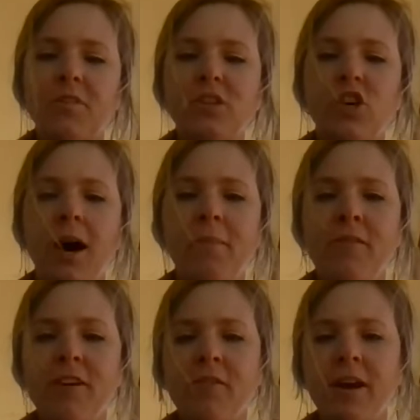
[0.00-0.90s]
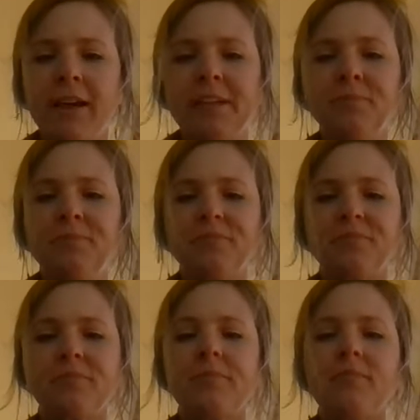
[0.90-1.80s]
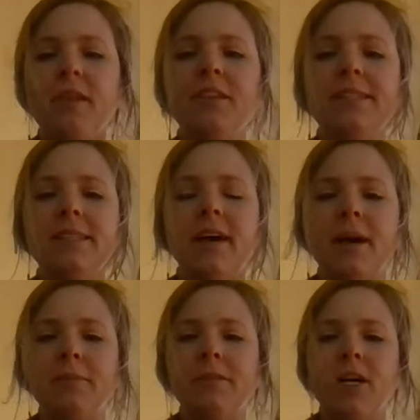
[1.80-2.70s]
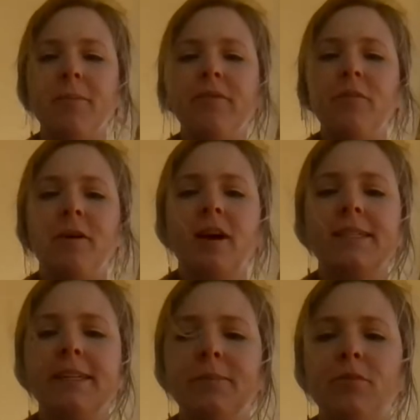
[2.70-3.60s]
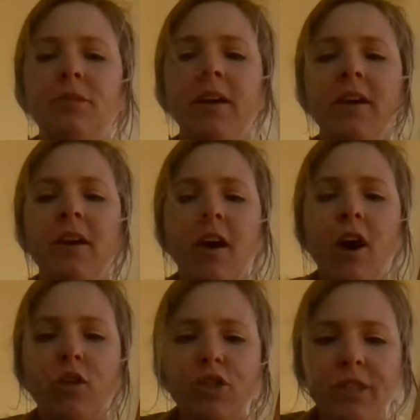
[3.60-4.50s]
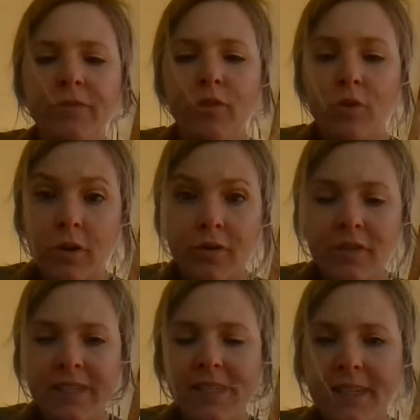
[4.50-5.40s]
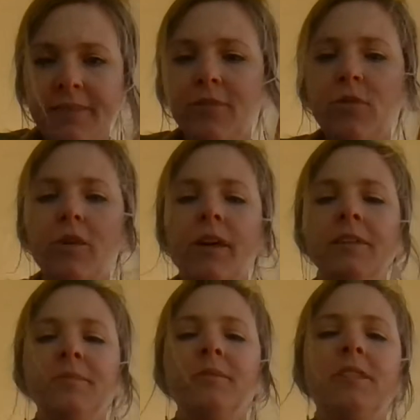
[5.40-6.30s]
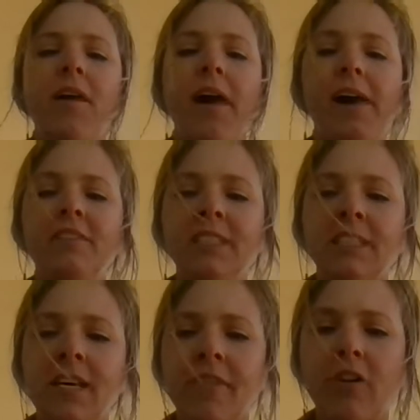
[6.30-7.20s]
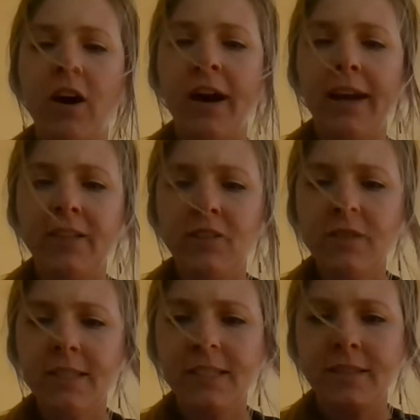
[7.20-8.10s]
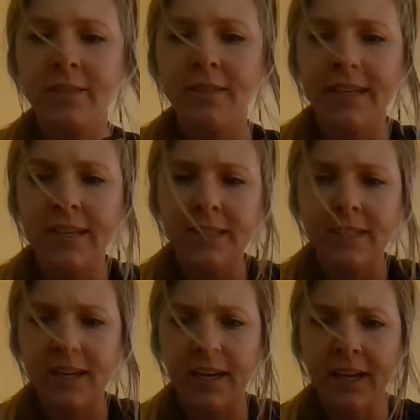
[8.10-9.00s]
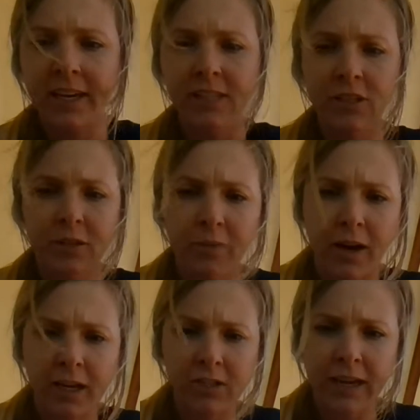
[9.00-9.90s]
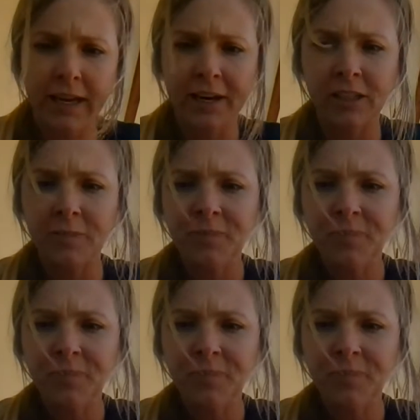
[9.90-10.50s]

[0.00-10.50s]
top of it right here. This top of the box labeled ocean floor or the sea floor. And then I've got a little slit cut into the box right here,